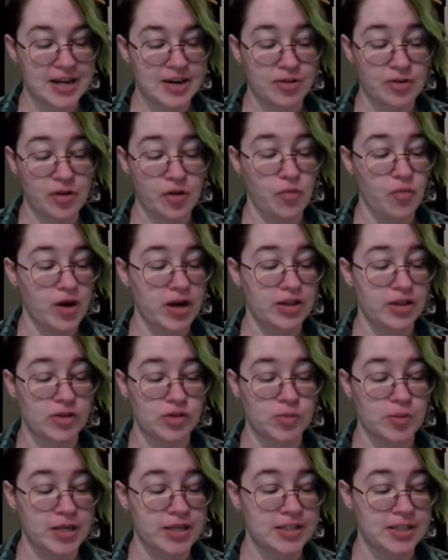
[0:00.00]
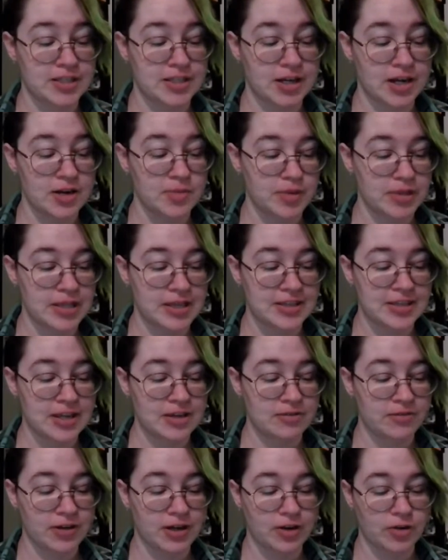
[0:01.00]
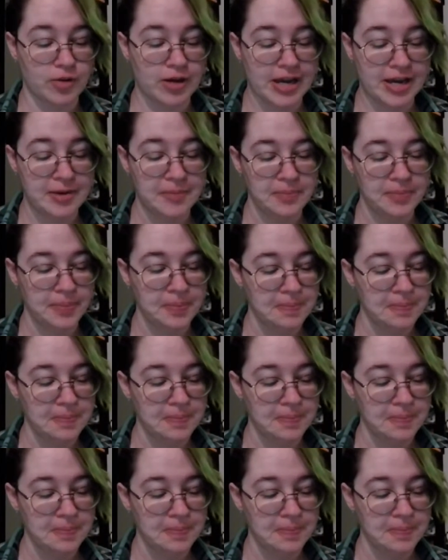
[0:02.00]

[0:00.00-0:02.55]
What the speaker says: I don't know where those places are, but they sound far away.